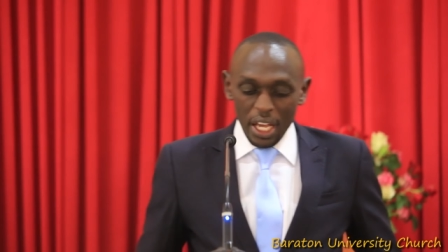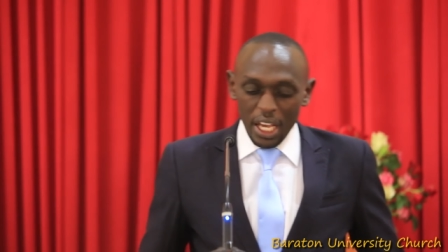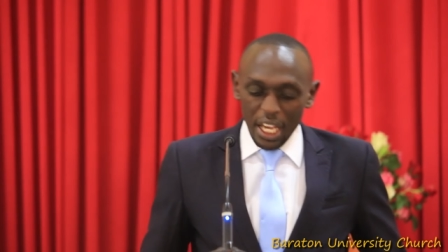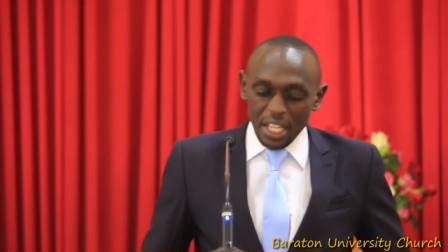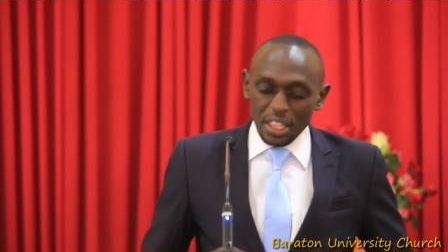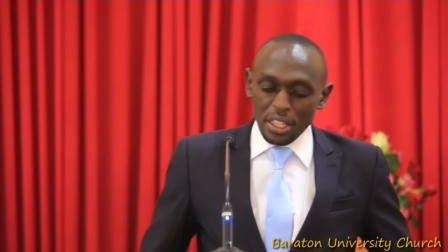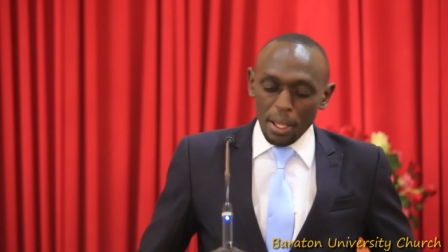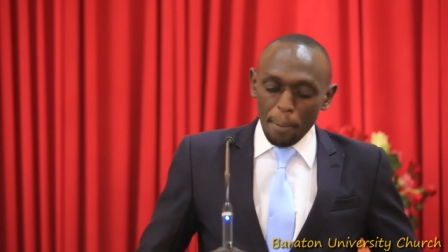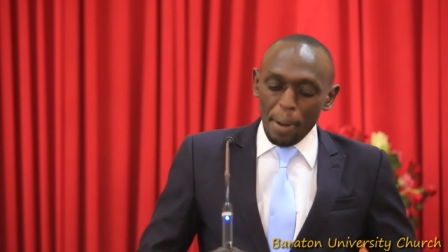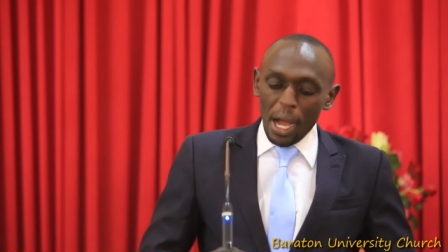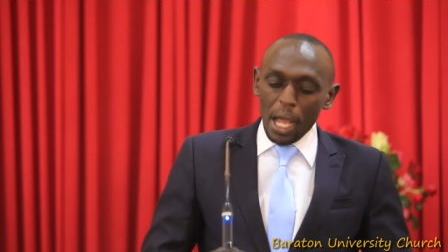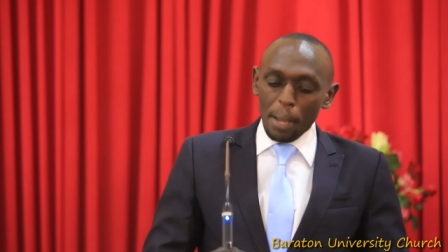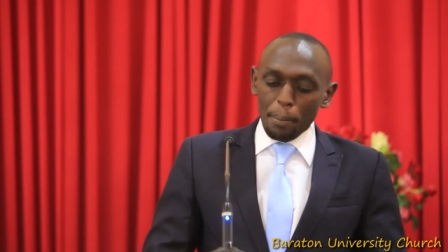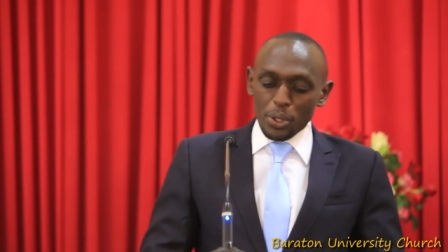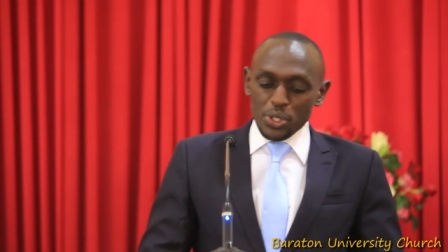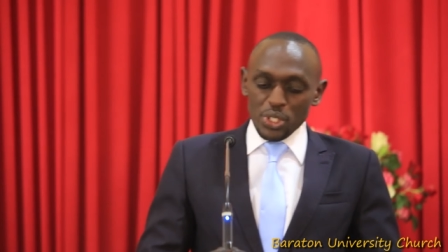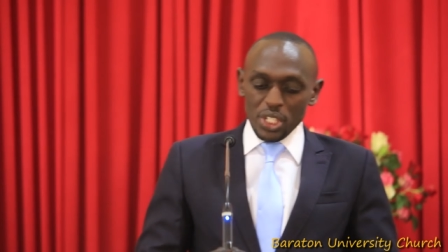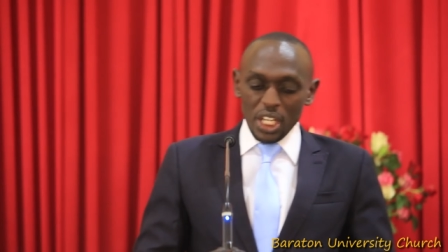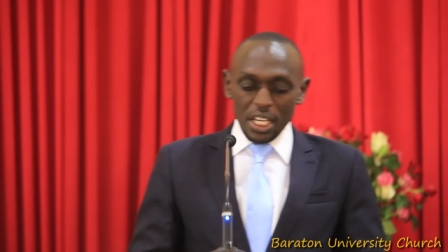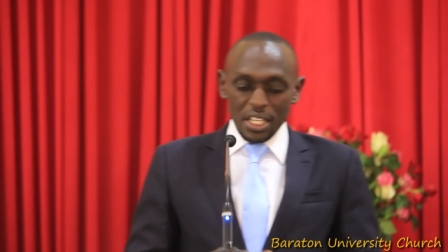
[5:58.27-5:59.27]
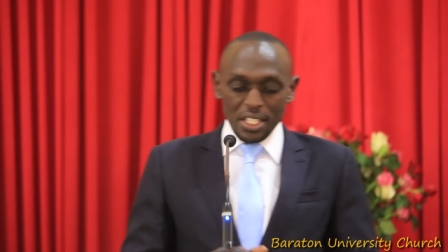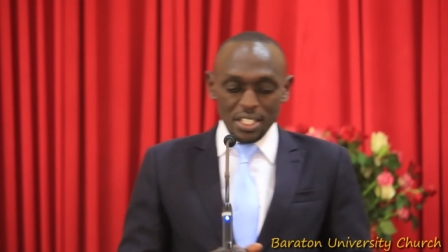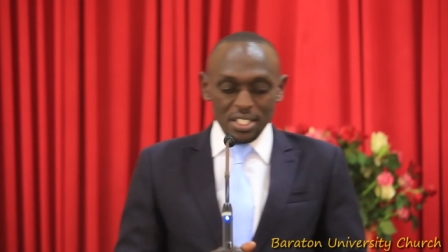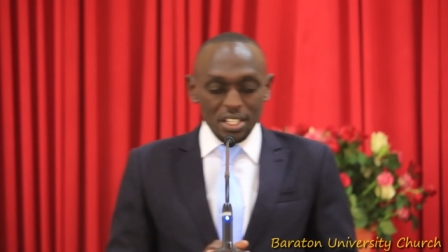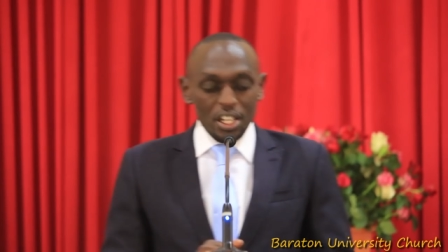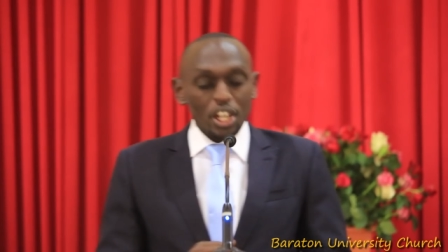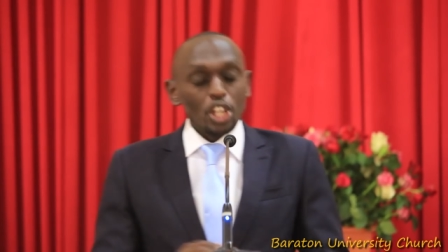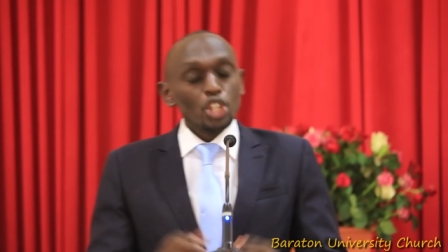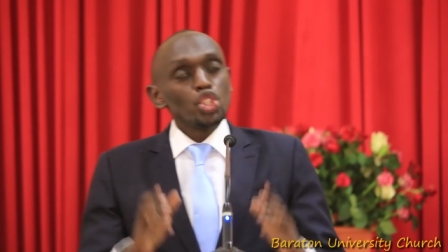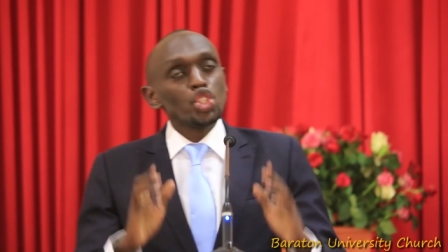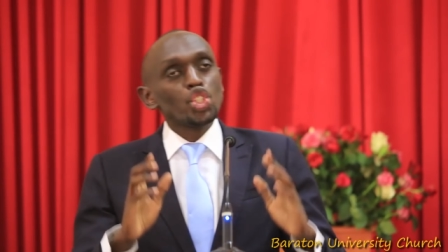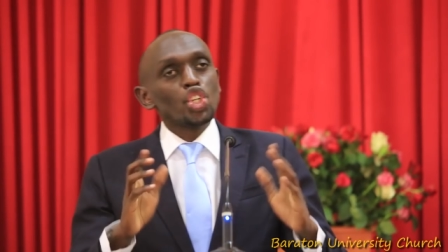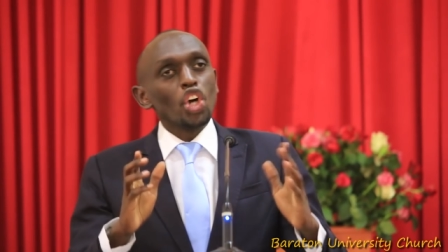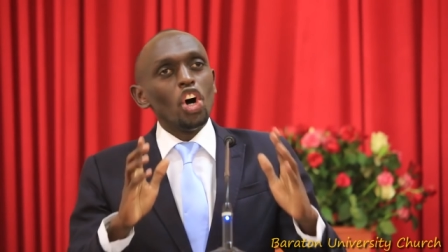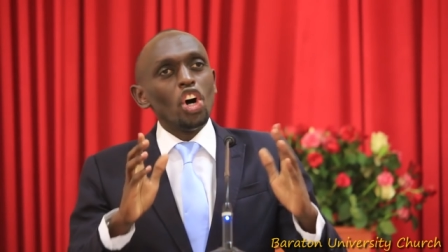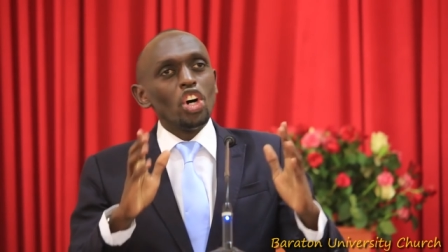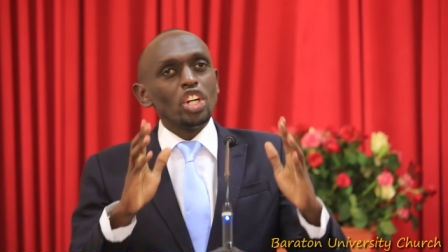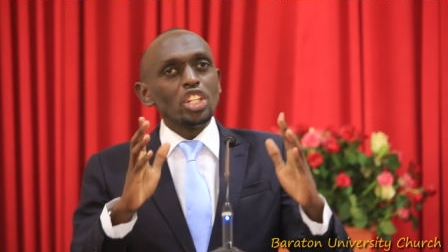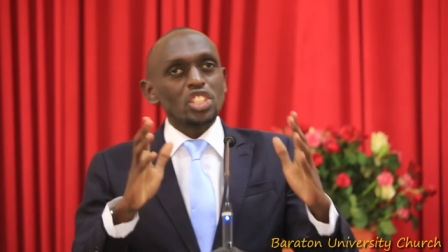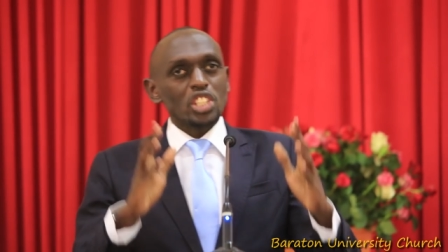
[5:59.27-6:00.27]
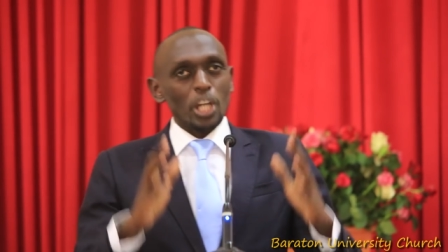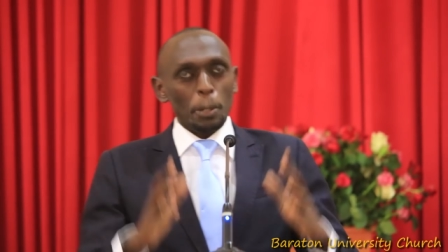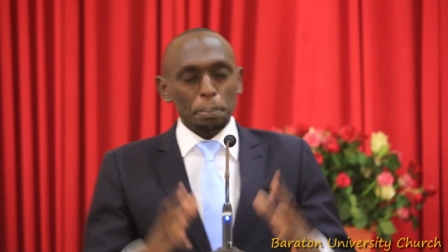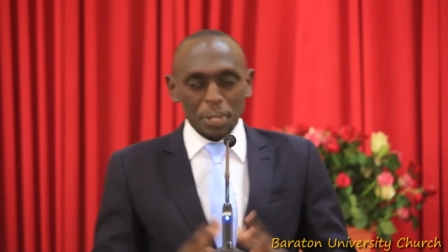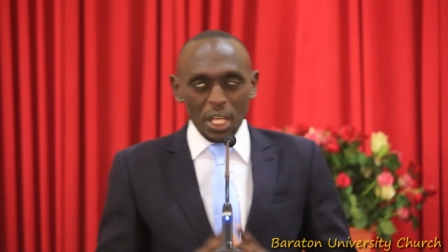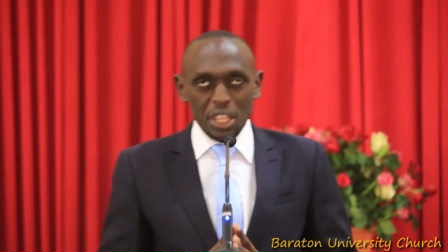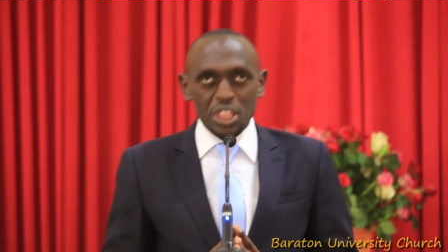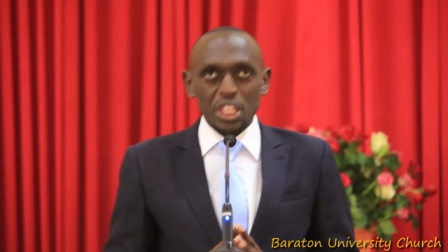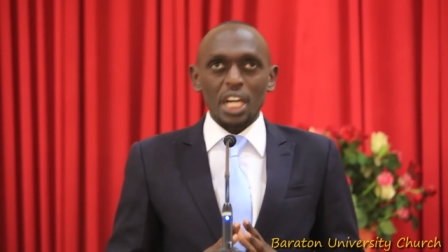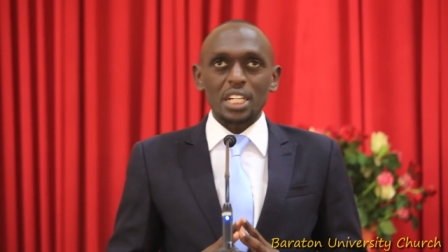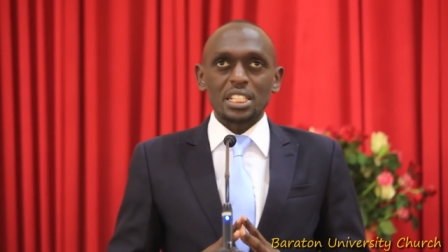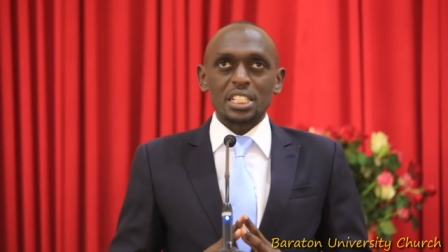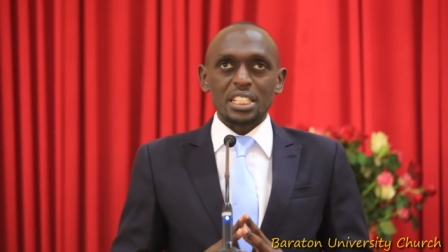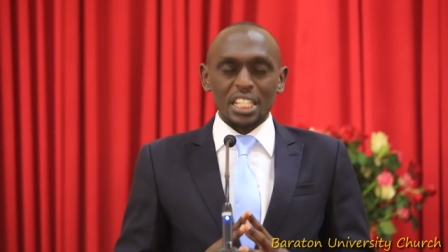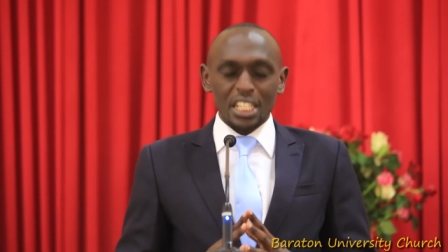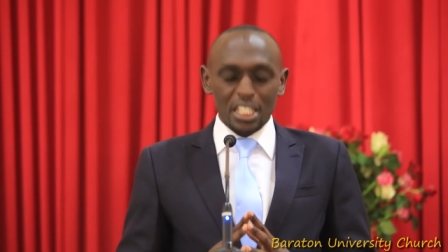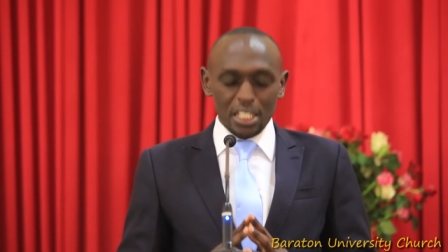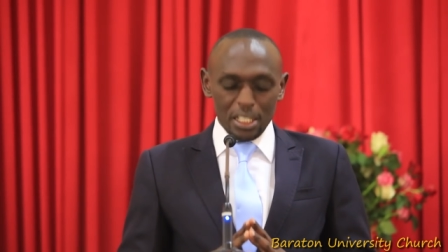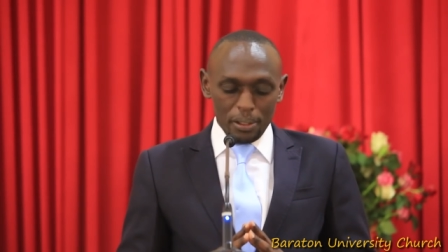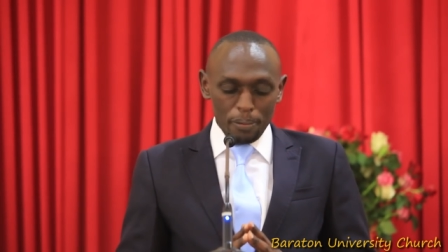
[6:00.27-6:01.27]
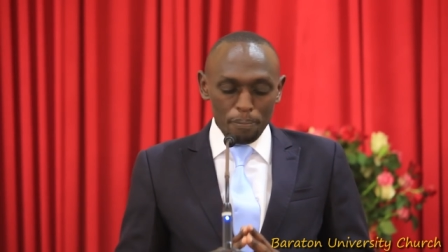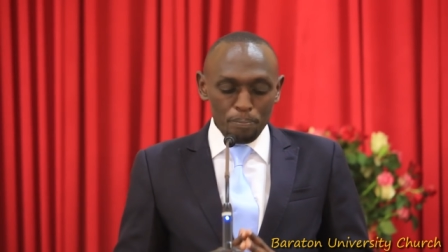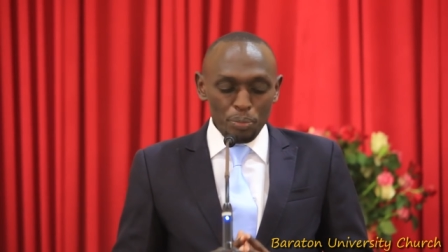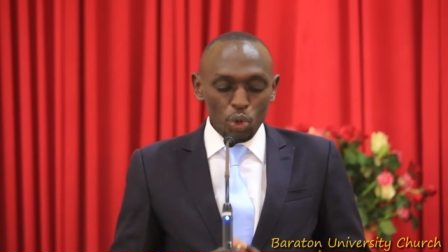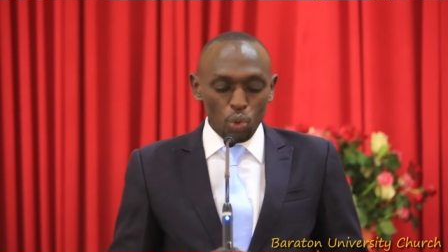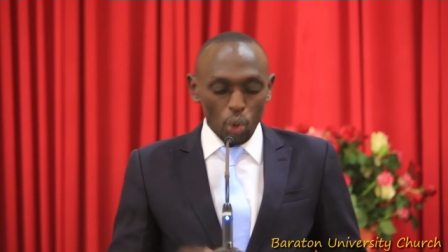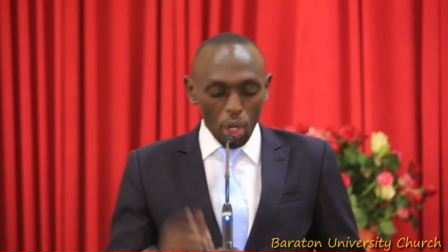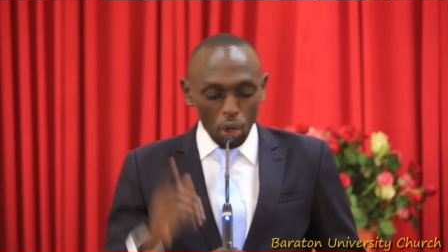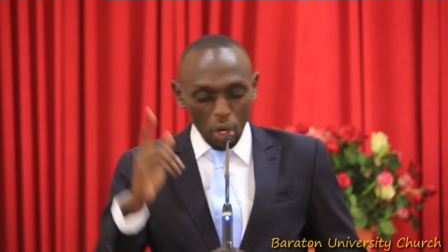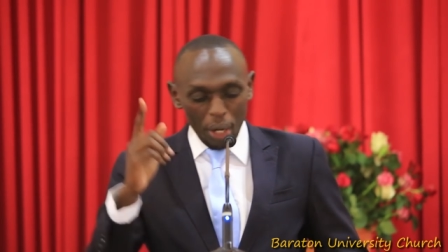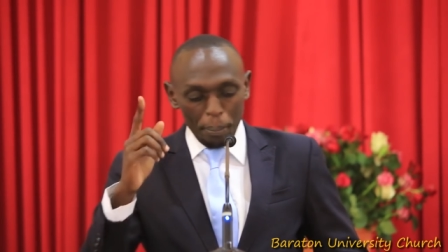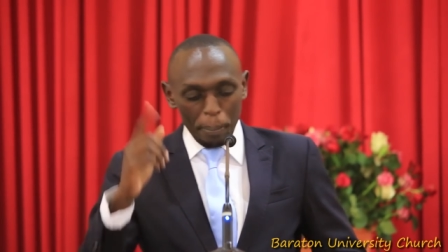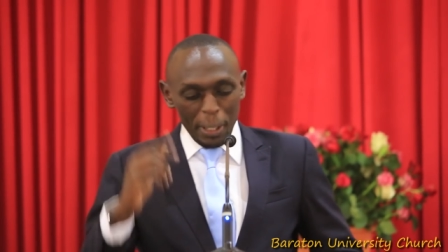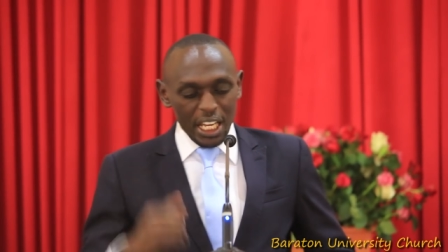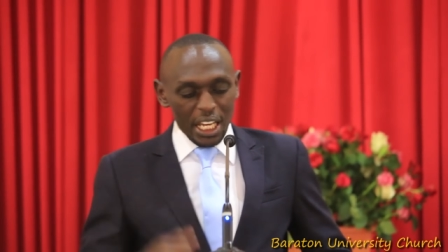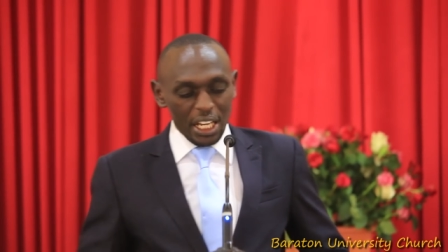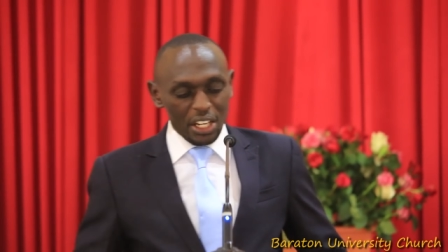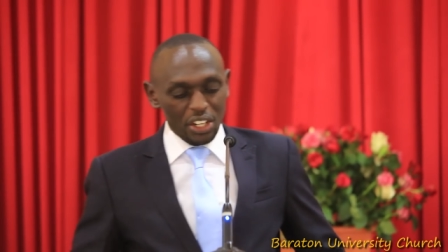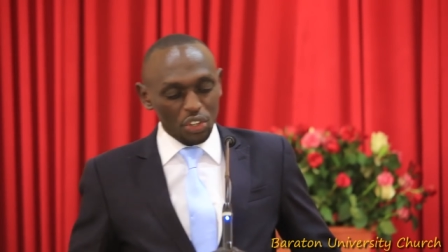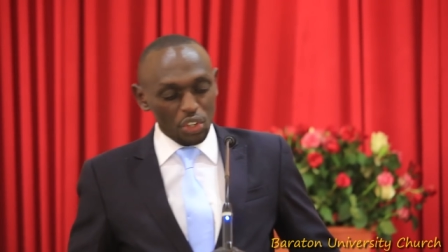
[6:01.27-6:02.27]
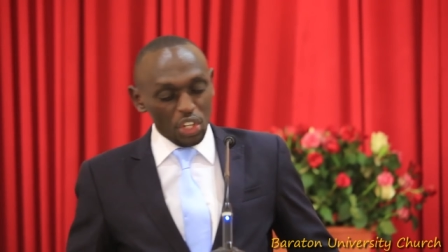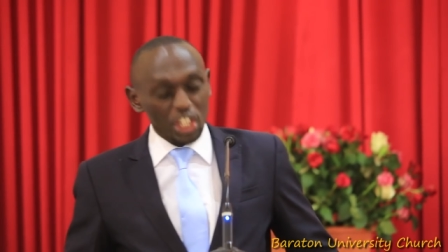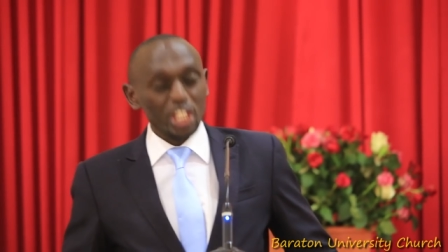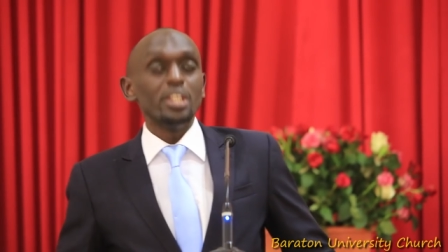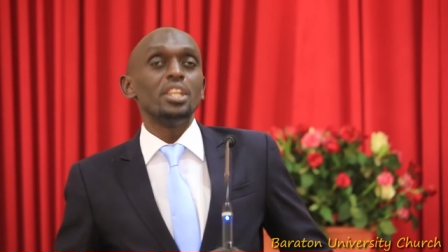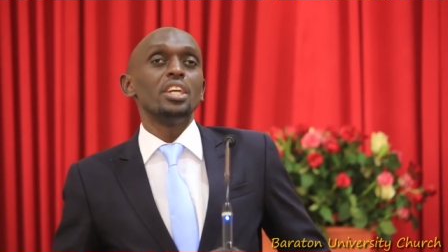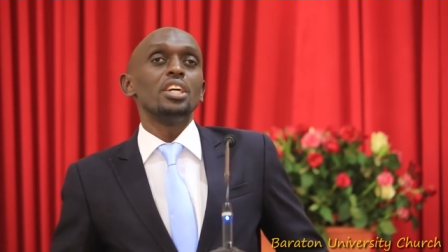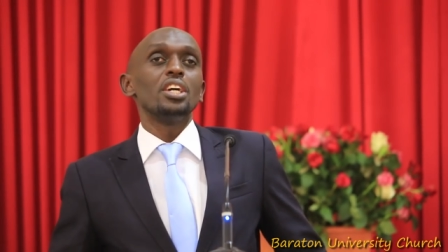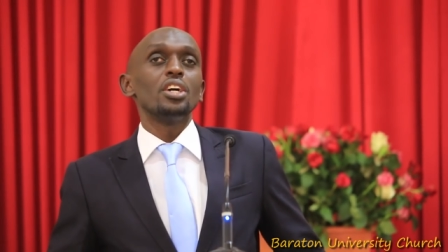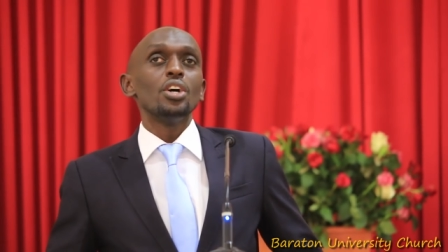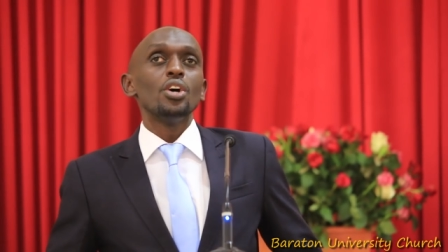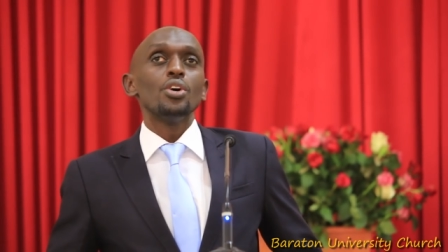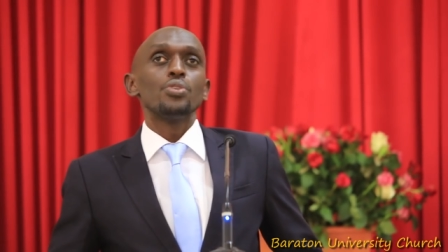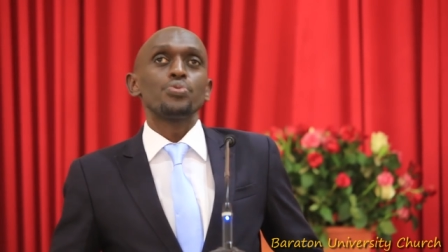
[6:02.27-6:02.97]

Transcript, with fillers: And the Bible says, John chapter 13, we will begin reading